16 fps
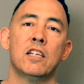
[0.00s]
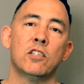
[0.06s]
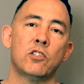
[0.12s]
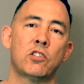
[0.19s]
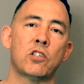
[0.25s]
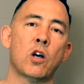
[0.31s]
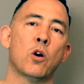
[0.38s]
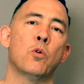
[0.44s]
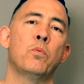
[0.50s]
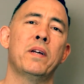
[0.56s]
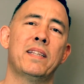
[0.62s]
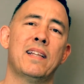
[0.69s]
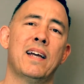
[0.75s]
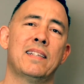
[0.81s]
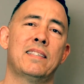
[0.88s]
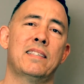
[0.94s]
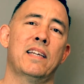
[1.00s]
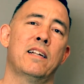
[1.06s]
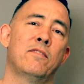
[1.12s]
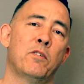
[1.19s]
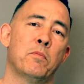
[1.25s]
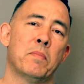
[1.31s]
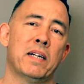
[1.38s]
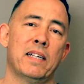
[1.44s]
So with that said,
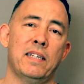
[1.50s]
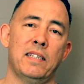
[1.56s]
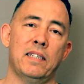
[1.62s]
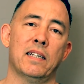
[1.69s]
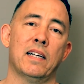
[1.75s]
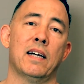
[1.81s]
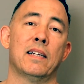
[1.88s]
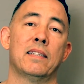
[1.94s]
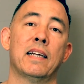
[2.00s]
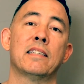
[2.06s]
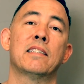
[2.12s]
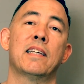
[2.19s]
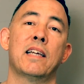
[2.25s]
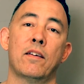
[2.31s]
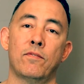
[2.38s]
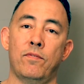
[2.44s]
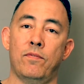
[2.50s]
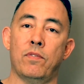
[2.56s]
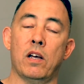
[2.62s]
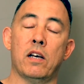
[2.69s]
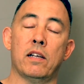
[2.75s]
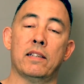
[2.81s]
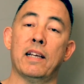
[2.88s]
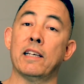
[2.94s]
everybody, uh, thanks again.
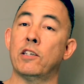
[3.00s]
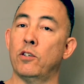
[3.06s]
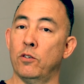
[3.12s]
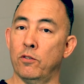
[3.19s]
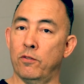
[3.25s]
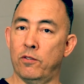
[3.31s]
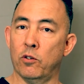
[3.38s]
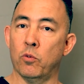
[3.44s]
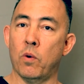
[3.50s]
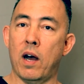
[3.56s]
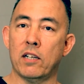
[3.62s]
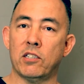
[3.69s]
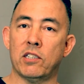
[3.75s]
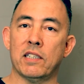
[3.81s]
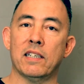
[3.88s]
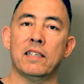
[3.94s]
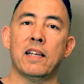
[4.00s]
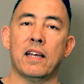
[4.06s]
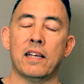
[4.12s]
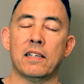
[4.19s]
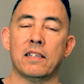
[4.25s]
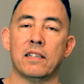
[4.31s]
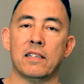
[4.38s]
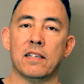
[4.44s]
Uh, thank you for watching.
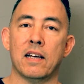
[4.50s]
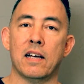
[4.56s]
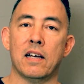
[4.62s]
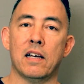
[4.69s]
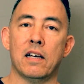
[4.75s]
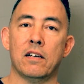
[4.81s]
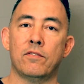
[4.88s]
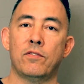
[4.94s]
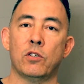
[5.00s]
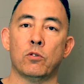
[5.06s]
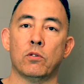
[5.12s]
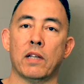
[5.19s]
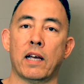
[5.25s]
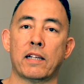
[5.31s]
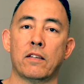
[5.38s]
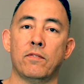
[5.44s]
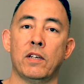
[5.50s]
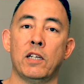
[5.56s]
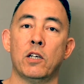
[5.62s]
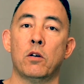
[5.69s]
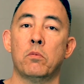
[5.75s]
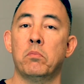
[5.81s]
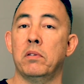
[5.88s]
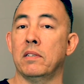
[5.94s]
And uh, if you like the
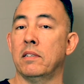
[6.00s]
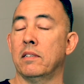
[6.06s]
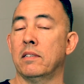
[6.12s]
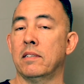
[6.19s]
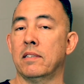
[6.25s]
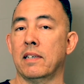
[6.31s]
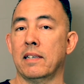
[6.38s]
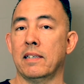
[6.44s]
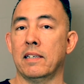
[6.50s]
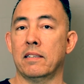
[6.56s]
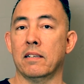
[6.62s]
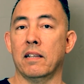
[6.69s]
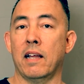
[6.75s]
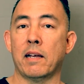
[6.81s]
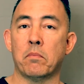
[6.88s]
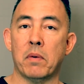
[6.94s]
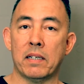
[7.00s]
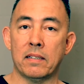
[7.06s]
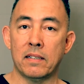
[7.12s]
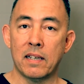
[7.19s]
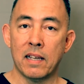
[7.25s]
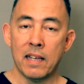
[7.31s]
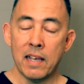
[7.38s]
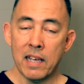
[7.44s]
video, please uh, hit the like
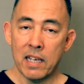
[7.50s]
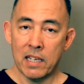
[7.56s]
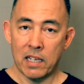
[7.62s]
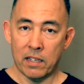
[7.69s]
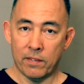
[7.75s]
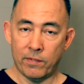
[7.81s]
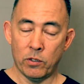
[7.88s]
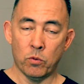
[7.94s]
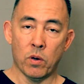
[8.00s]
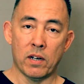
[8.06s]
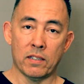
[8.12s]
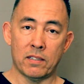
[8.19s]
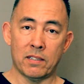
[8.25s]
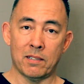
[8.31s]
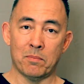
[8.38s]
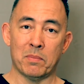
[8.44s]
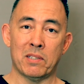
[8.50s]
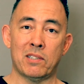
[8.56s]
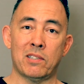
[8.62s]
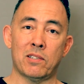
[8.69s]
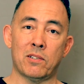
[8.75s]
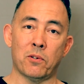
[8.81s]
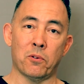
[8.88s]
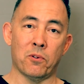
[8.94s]
button. If you want to
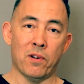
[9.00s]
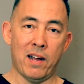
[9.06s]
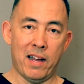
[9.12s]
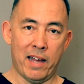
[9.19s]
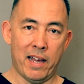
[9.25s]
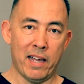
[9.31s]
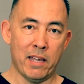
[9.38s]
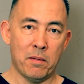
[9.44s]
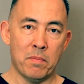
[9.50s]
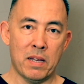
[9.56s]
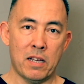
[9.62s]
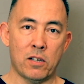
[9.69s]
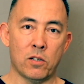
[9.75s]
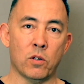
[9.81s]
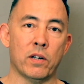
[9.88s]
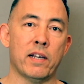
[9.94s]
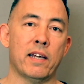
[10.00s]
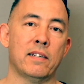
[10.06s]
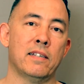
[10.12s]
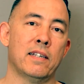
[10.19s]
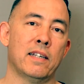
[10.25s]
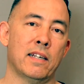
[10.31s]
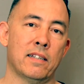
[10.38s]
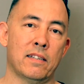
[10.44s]
subscribe, go ahead
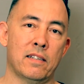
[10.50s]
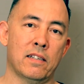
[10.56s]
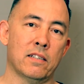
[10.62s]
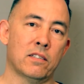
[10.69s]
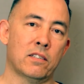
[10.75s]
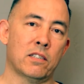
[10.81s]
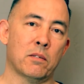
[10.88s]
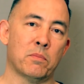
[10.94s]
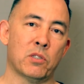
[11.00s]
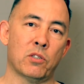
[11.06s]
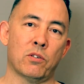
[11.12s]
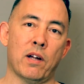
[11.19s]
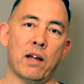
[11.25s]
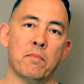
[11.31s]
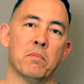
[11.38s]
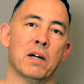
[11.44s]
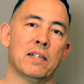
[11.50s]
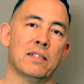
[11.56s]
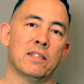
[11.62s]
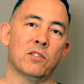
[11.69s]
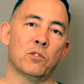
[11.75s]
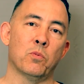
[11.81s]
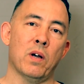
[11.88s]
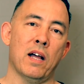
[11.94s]
and hit the subscribe button
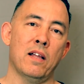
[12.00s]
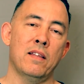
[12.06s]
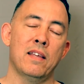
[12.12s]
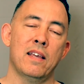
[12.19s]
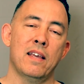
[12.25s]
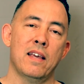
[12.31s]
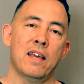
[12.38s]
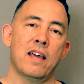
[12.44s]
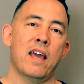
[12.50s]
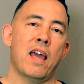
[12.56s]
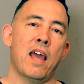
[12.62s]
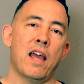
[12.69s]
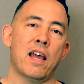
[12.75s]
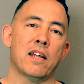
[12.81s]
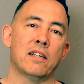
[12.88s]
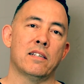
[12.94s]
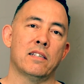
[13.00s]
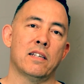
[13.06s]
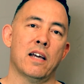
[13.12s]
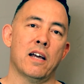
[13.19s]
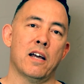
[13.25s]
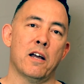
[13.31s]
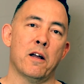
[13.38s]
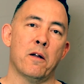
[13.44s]
as well. And
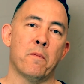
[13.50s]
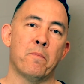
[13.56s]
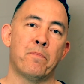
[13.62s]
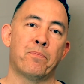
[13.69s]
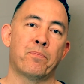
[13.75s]
uh,